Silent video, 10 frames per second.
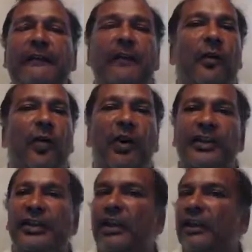Or,
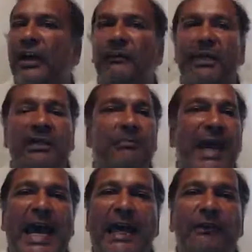I'm in a
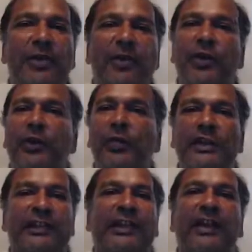bad mood
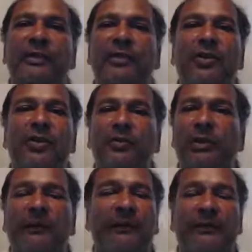once I come home,
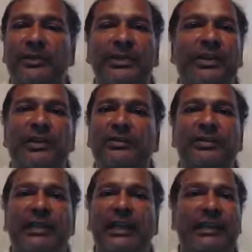
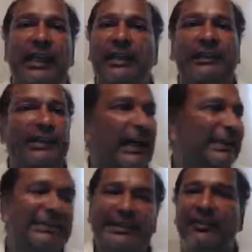and
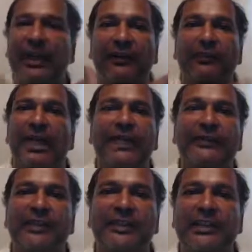I still have life
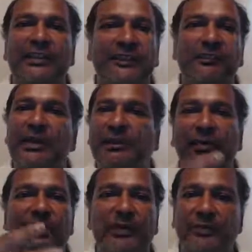to live and
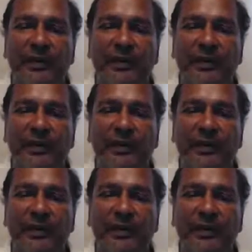people to,